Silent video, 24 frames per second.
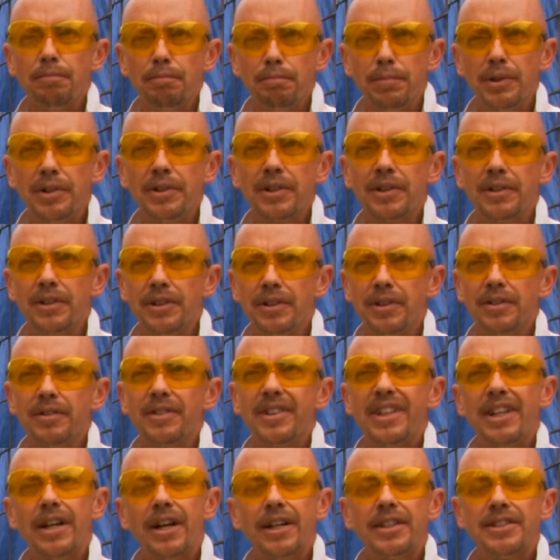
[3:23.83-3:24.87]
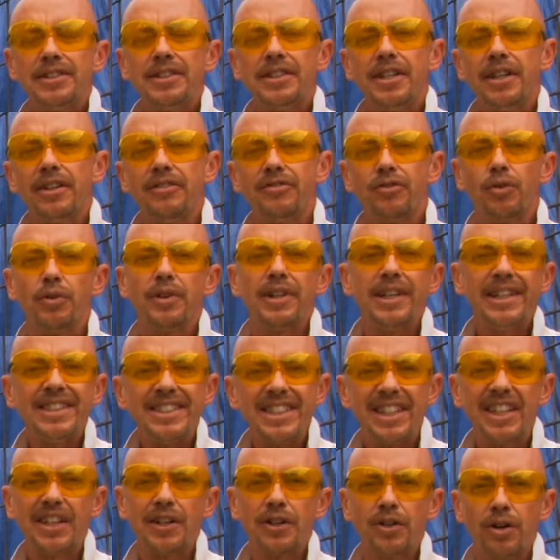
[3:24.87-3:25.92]
Building the ICF, or the
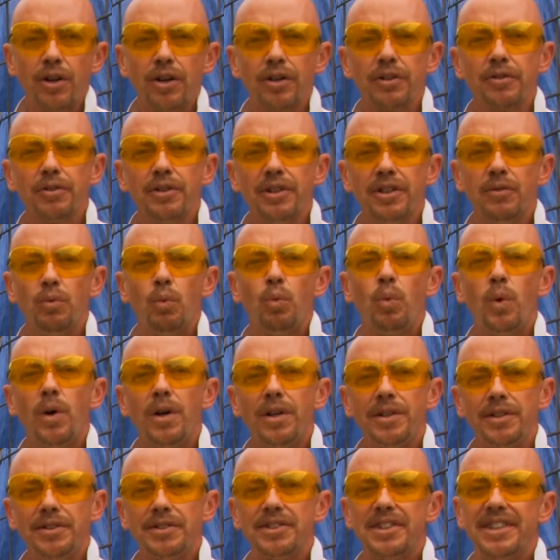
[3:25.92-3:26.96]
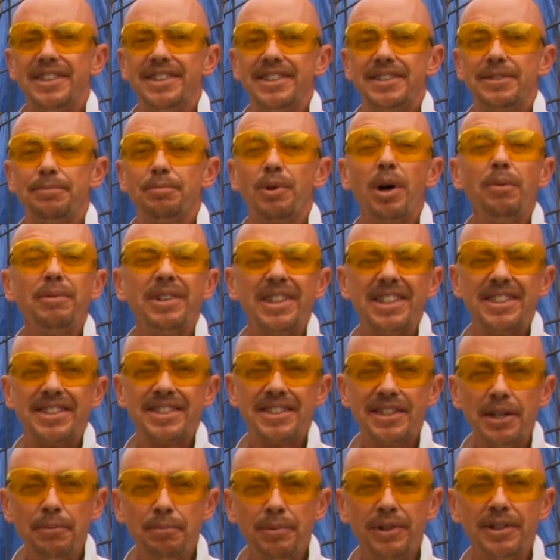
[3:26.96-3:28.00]
insulated concrete walls, is probably the
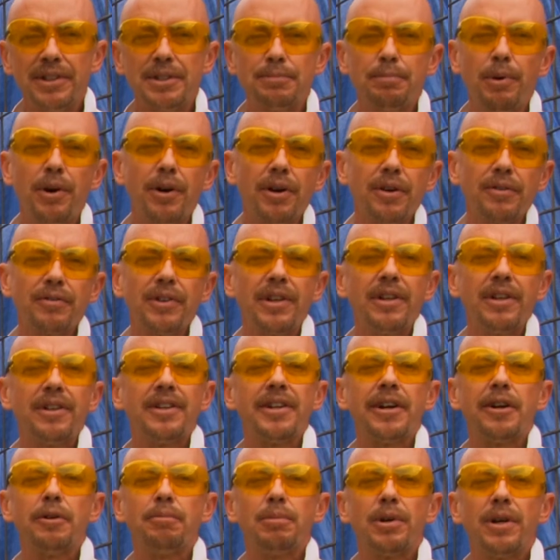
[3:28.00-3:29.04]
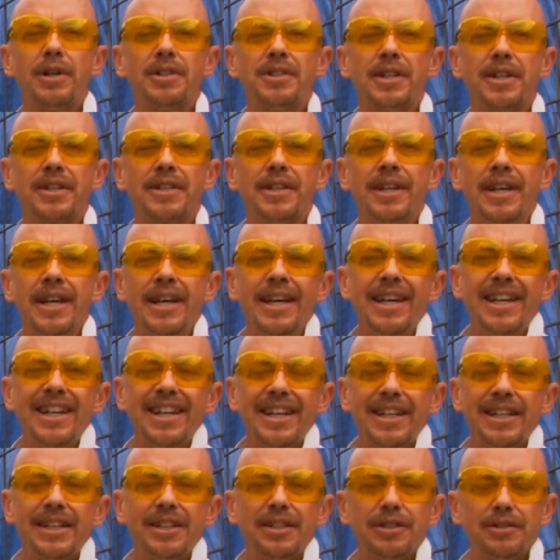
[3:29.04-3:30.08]
simplest part of the entire project.
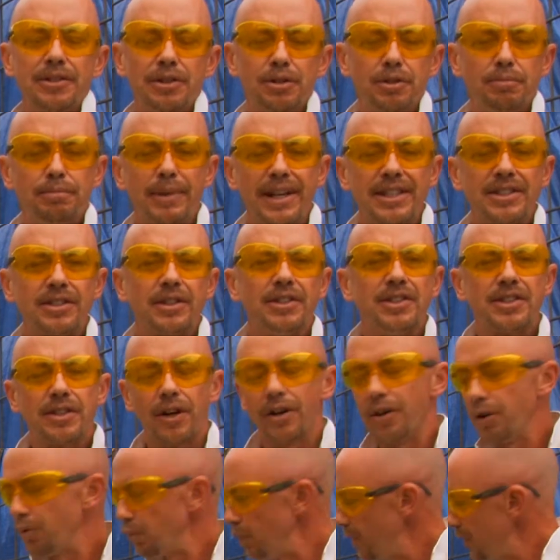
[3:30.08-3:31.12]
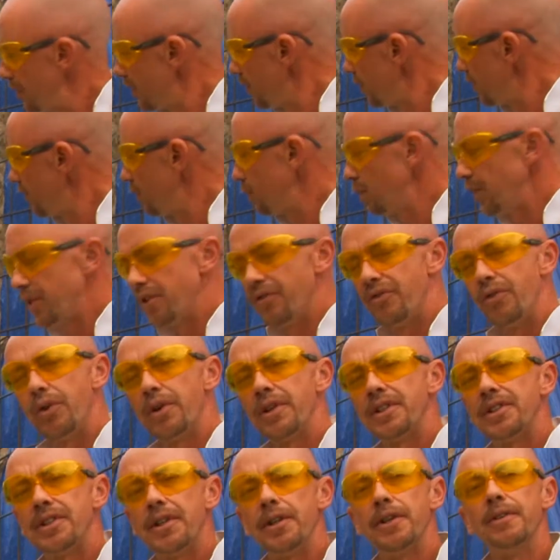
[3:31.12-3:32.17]
You basically start out with the
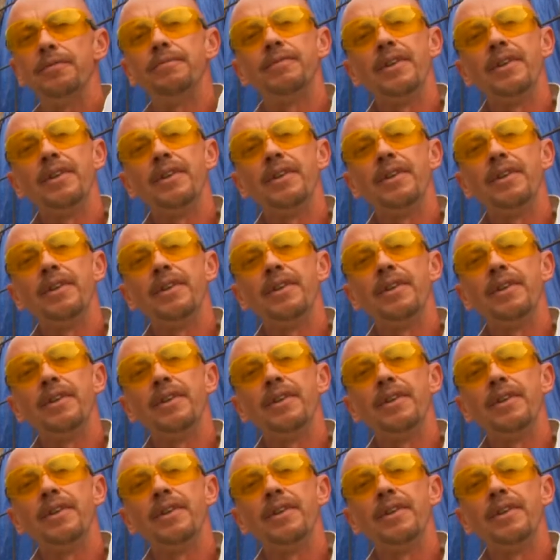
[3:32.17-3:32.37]
footings here,